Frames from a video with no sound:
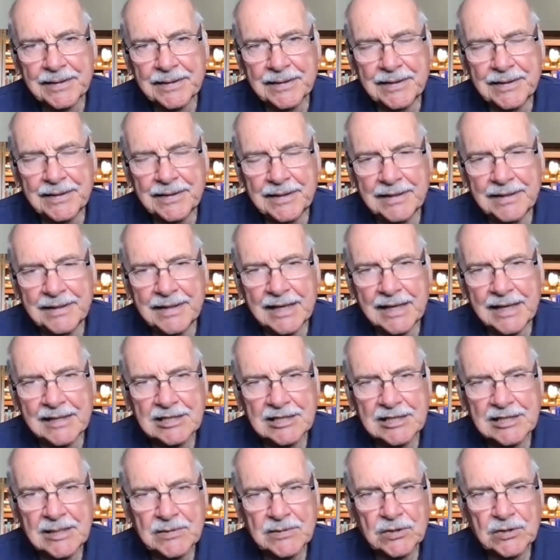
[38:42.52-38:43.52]
that
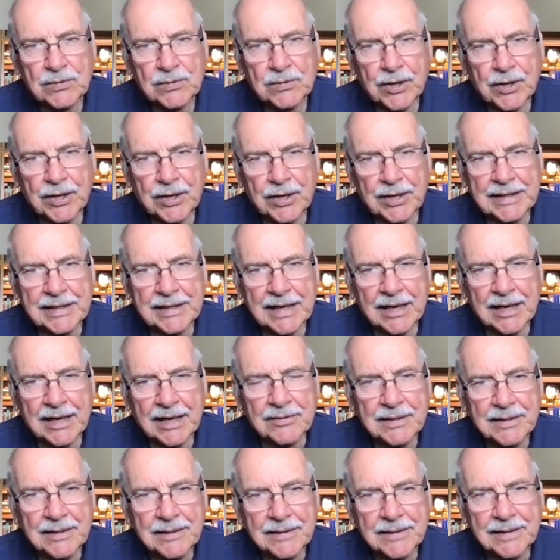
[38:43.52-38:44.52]
seems to work
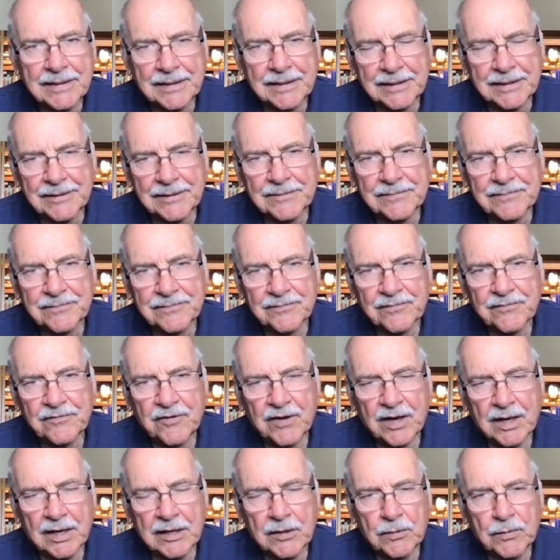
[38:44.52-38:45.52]
out
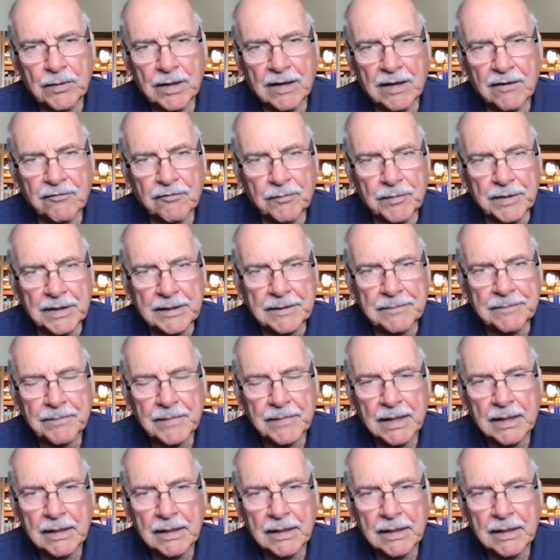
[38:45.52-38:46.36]
fairly well for me.